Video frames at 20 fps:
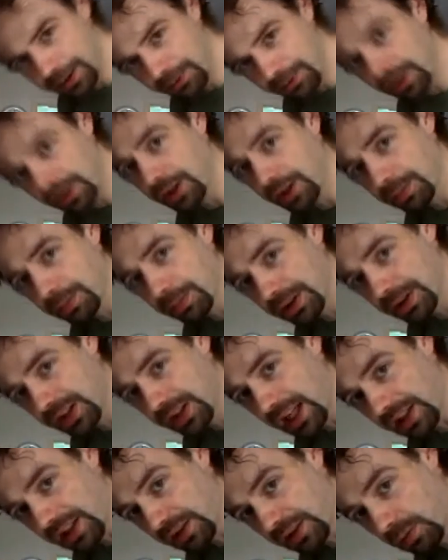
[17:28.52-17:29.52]
not
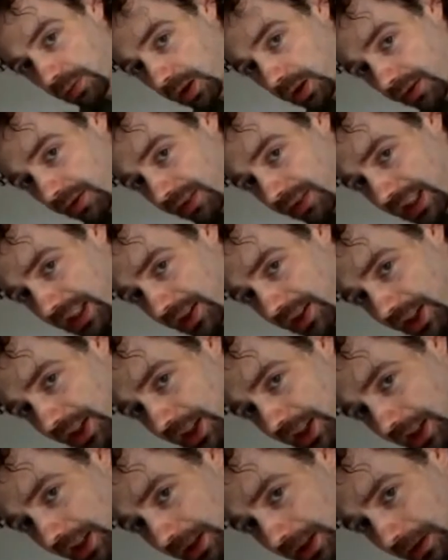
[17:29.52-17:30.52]
possess one of these
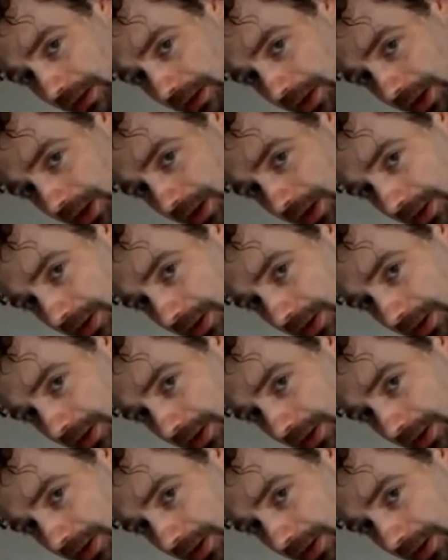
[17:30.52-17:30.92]
things.